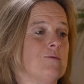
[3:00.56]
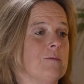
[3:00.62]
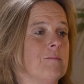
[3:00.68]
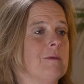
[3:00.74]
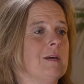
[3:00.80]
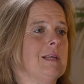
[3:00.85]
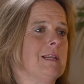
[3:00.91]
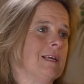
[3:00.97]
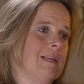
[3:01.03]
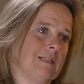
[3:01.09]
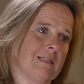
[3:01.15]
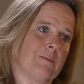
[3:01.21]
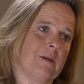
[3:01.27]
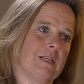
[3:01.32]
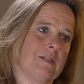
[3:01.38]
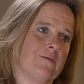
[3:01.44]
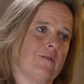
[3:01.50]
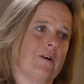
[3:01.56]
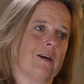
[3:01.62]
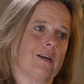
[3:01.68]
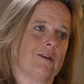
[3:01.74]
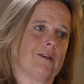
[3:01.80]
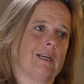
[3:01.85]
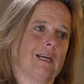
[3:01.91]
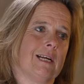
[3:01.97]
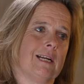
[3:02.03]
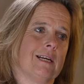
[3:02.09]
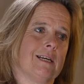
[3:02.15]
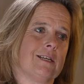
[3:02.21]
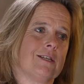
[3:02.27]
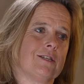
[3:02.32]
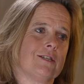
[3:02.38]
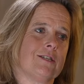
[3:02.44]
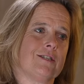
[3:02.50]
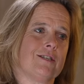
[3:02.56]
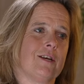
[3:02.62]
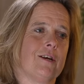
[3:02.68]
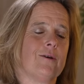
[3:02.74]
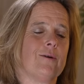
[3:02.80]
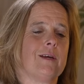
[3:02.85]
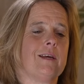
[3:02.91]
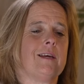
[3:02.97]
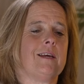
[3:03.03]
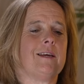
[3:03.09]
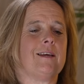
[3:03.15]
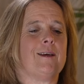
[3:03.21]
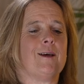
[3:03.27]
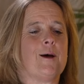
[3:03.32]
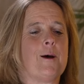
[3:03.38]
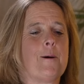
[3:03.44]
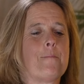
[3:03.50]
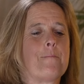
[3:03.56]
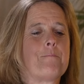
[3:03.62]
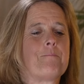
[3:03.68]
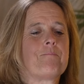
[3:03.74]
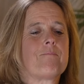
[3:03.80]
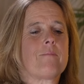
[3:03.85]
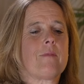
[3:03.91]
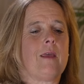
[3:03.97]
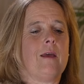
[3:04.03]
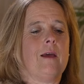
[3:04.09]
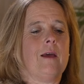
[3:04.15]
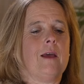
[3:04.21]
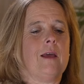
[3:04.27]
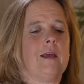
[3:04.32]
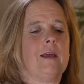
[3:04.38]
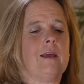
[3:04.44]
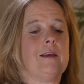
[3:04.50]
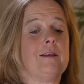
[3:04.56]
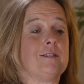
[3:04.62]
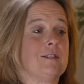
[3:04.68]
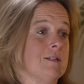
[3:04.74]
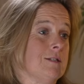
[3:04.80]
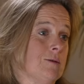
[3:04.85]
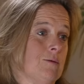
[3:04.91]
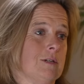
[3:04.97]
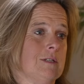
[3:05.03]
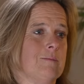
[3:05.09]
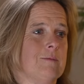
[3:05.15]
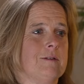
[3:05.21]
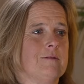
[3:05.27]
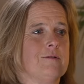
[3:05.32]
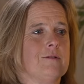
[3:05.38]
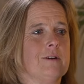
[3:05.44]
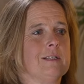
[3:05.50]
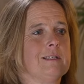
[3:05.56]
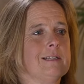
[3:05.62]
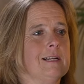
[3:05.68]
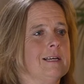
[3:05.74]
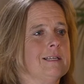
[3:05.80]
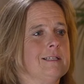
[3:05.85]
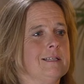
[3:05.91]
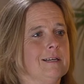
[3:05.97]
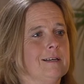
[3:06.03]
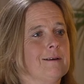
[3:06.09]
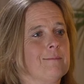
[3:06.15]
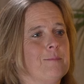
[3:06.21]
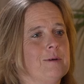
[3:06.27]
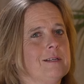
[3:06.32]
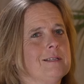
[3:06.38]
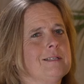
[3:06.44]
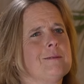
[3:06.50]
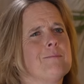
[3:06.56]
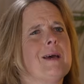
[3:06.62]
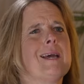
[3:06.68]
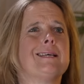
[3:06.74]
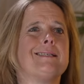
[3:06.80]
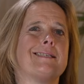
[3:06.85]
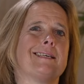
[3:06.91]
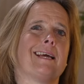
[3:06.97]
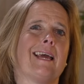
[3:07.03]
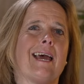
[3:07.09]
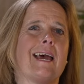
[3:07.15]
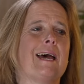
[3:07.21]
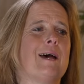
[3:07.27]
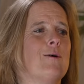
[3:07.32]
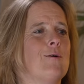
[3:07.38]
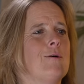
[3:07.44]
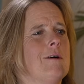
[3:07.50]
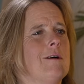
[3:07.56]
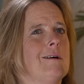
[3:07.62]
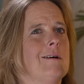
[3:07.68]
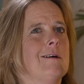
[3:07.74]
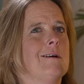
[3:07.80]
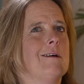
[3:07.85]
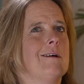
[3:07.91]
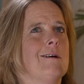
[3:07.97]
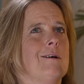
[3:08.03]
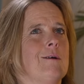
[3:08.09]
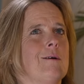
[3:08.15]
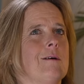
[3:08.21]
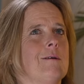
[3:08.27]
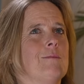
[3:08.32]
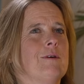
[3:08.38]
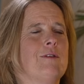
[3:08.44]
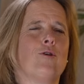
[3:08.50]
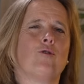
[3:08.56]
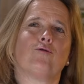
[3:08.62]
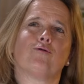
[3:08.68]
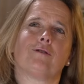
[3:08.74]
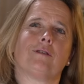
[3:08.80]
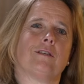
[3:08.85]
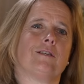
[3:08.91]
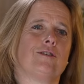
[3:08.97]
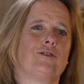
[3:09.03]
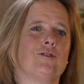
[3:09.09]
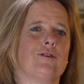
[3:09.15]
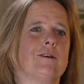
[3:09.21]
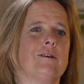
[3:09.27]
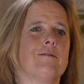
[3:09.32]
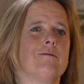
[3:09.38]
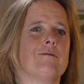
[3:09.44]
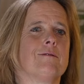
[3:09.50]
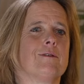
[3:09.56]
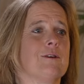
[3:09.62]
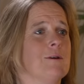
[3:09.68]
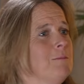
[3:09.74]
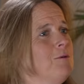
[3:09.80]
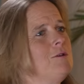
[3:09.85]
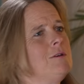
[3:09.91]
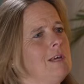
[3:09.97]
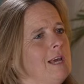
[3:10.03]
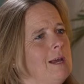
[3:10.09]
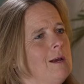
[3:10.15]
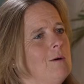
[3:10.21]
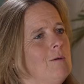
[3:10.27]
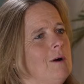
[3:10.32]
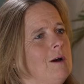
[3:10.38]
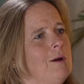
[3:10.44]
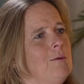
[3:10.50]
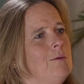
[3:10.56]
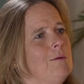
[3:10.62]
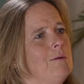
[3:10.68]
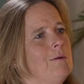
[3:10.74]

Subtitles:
with me and he speaks very good English. So he does quite a bit of translating. But it's amazing how with horses you can communicate quite